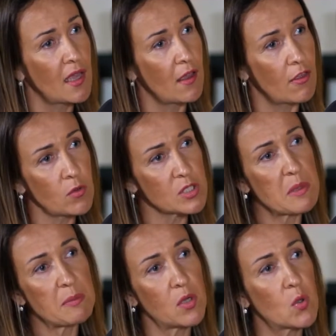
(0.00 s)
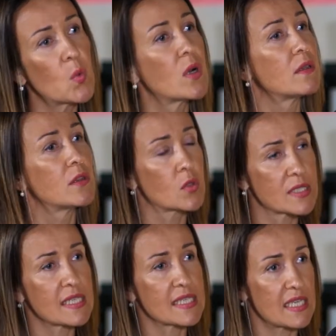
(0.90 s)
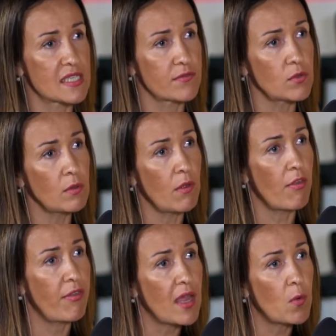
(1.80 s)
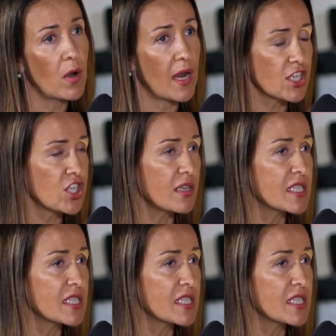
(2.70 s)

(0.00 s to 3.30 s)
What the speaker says: Those people who were not successful, they were actually